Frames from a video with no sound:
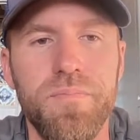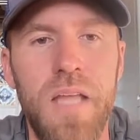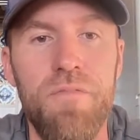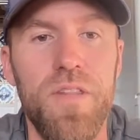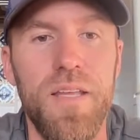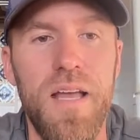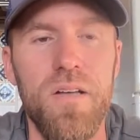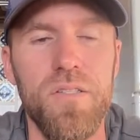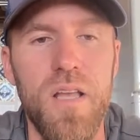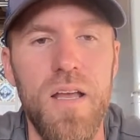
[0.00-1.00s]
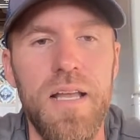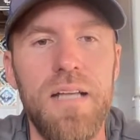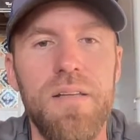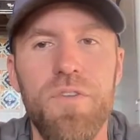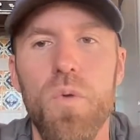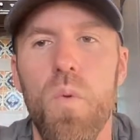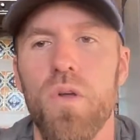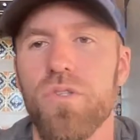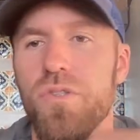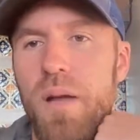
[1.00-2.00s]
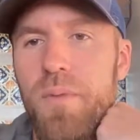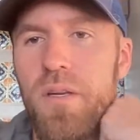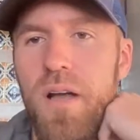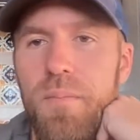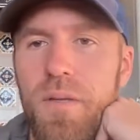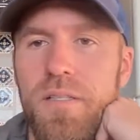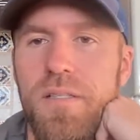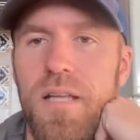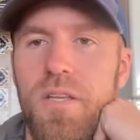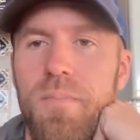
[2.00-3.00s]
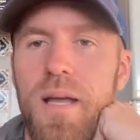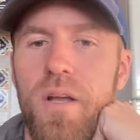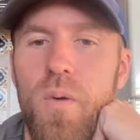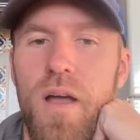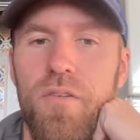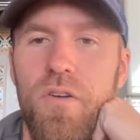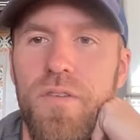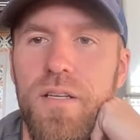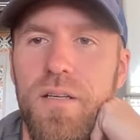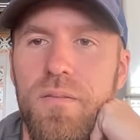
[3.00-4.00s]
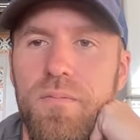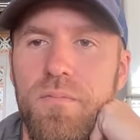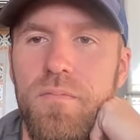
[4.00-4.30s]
Everything else. Guys, have you watched? I'm gonna send you my Aguero video.